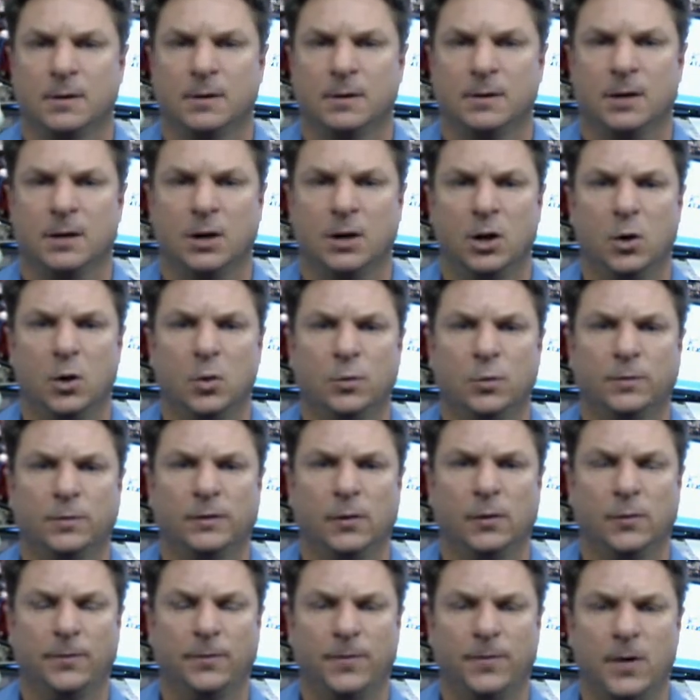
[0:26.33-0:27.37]
low
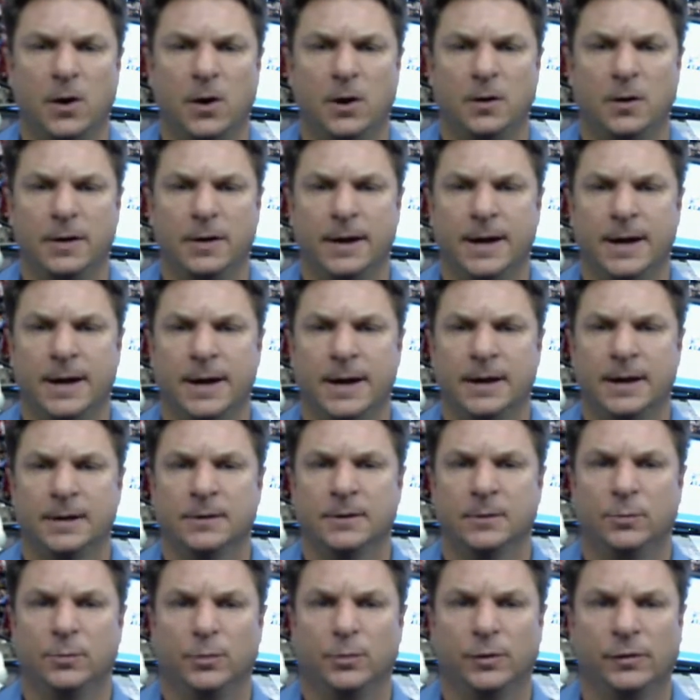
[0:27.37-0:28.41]
so far, and
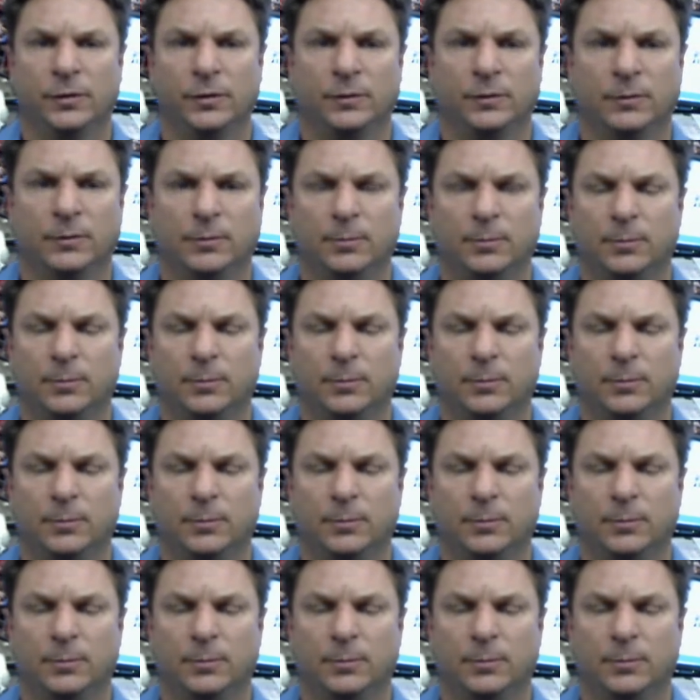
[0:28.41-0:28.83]
it was